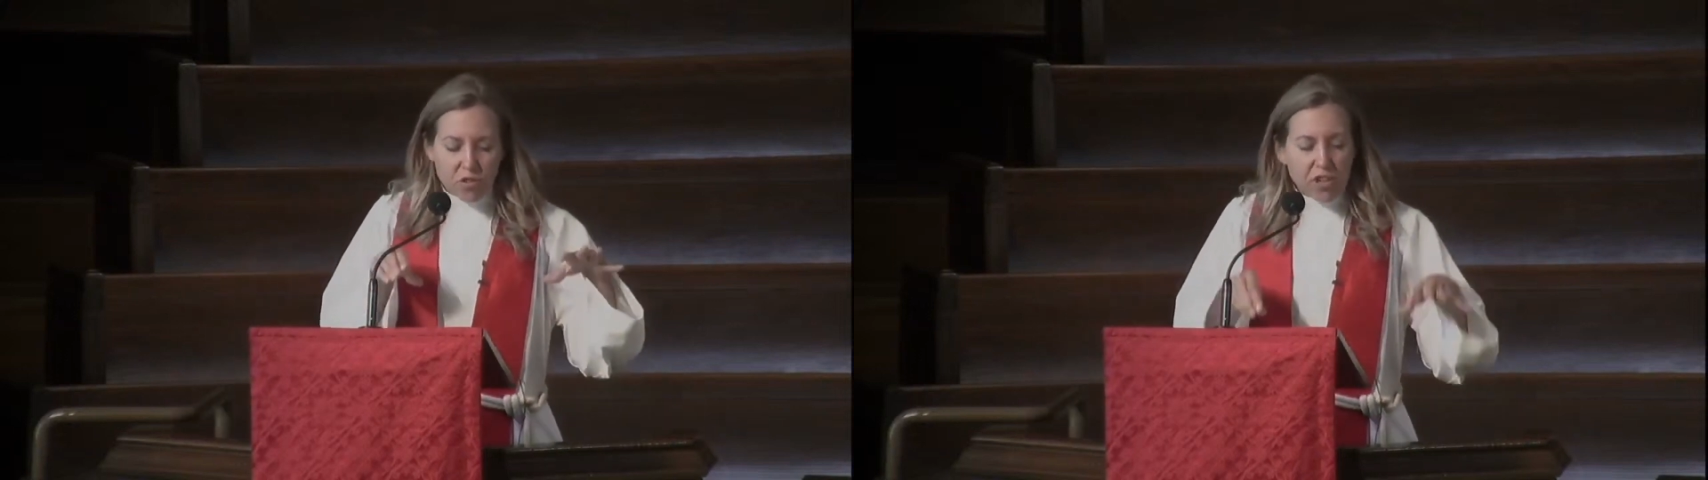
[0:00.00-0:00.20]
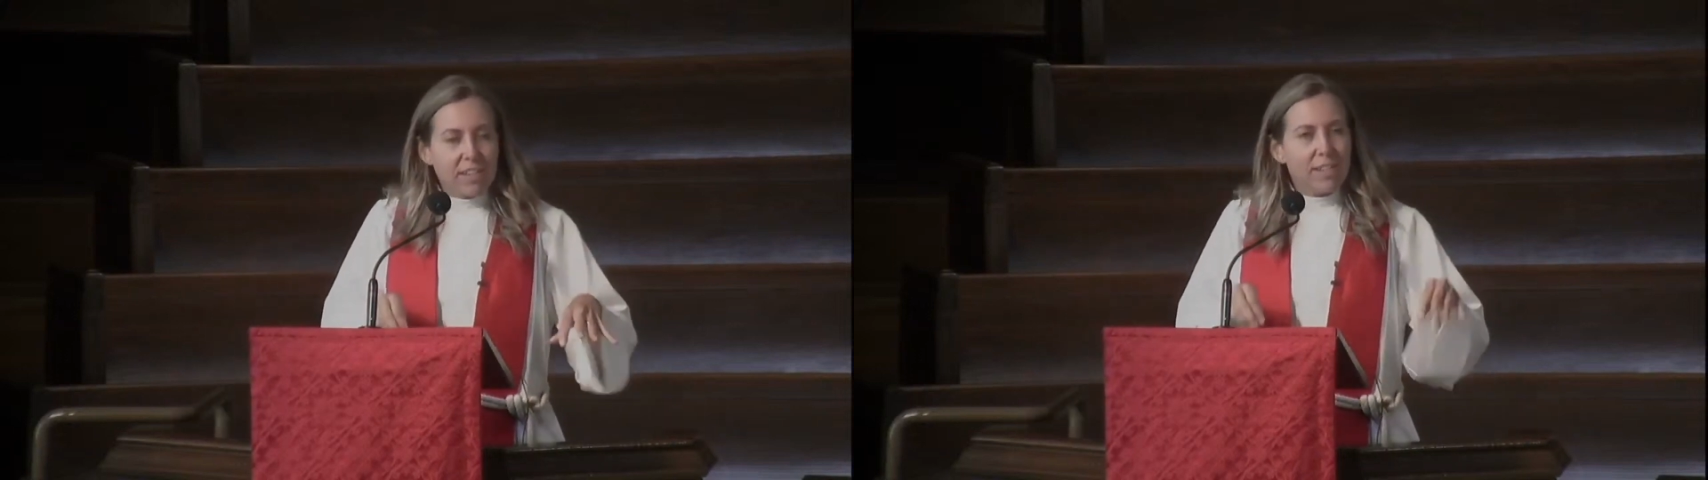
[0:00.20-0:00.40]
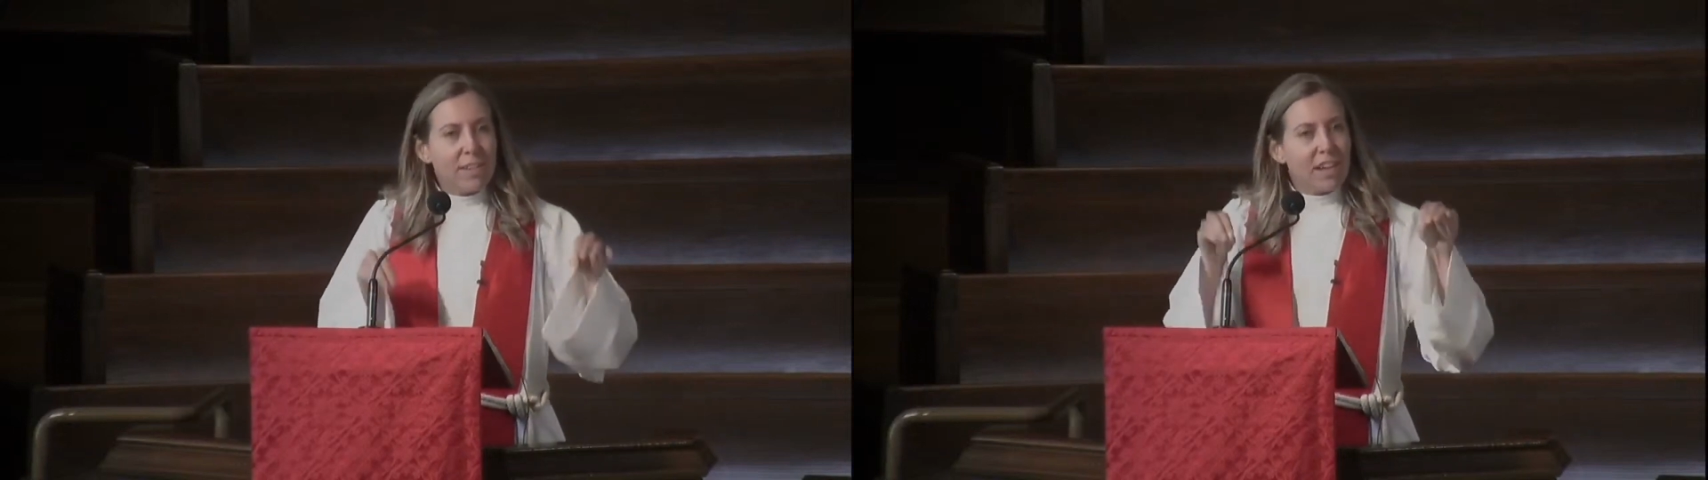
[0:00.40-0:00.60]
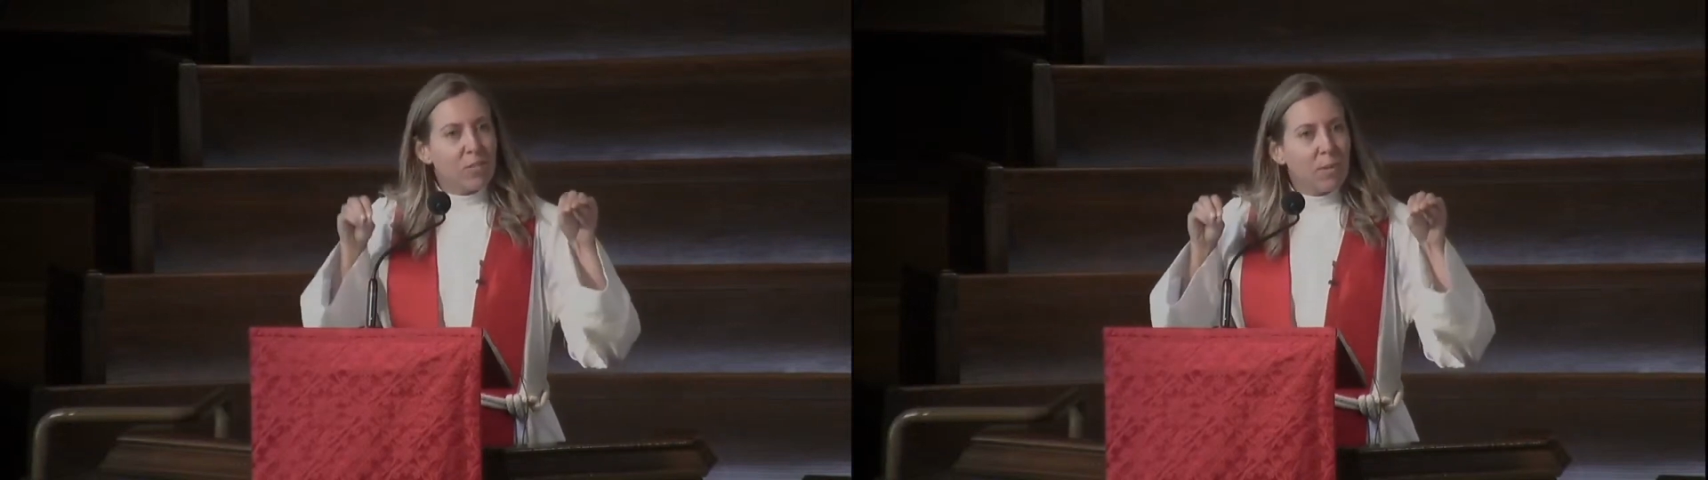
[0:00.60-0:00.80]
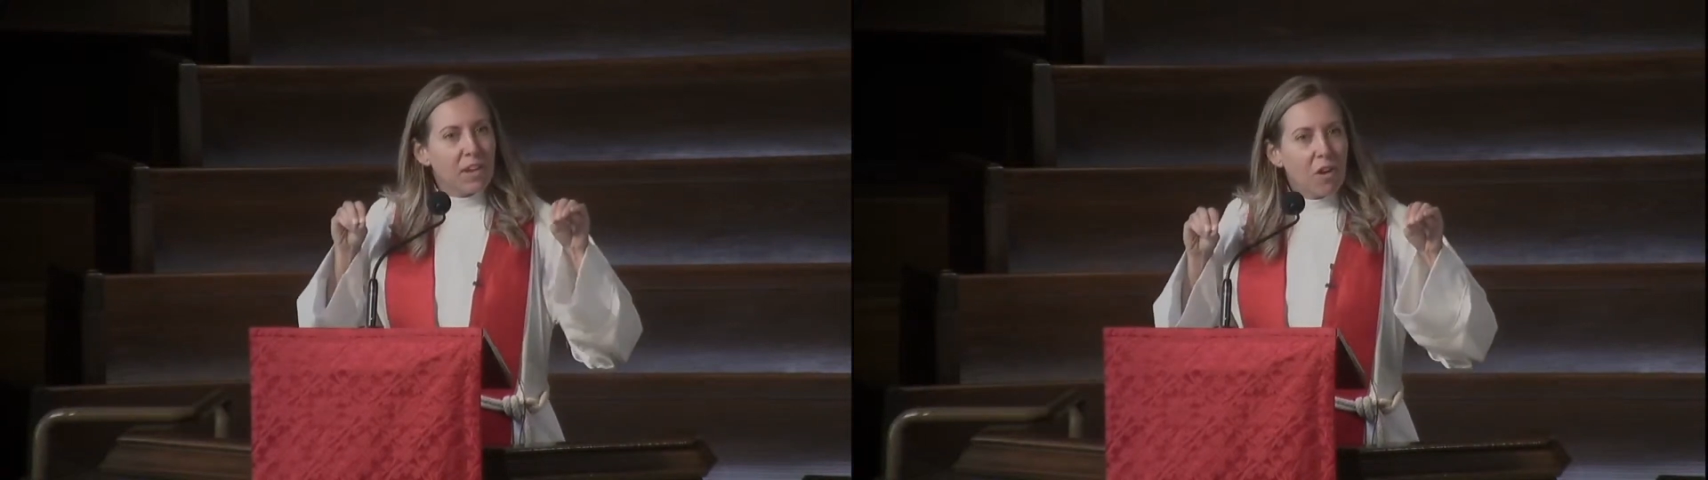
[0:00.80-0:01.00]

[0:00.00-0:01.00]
Jesus has been